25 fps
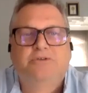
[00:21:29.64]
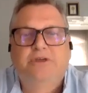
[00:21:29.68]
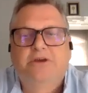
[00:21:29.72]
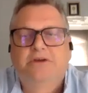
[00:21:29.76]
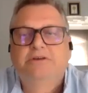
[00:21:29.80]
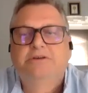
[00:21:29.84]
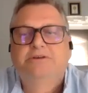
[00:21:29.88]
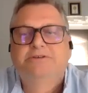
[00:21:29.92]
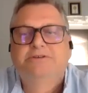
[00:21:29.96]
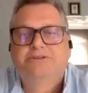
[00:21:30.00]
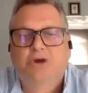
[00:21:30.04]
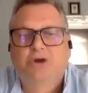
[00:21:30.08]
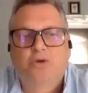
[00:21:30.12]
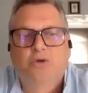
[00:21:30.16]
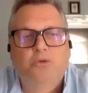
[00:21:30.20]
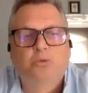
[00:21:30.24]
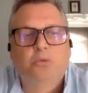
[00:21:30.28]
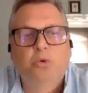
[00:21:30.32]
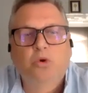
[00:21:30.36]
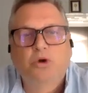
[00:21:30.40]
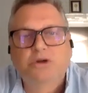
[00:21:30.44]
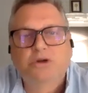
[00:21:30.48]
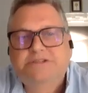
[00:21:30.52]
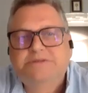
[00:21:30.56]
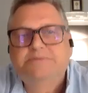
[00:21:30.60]
So
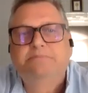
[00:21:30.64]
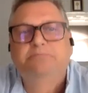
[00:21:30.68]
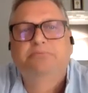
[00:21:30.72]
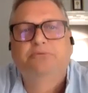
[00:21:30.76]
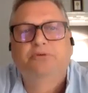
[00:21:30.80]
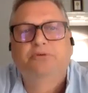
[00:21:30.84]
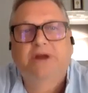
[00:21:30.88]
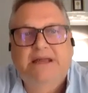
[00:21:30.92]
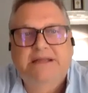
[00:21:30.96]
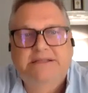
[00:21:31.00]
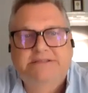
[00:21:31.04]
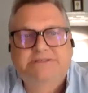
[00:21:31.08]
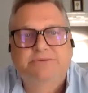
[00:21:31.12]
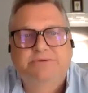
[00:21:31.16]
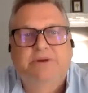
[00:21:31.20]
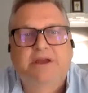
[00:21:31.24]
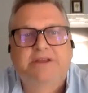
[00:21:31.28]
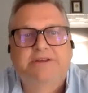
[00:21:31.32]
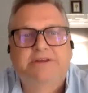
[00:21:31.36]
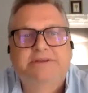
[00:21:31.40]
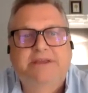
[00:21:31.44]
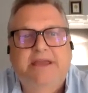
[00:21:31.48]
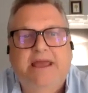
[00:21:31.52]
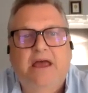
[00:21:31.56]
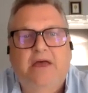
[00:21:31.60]
the word spreads
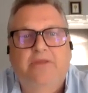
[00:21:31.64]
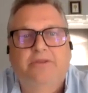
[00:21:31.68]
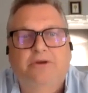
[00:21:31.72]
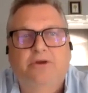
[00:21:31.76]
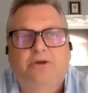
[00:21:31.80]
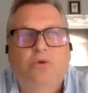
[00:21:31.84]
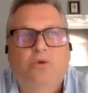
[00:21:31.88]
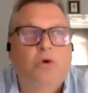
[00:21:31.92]
around town.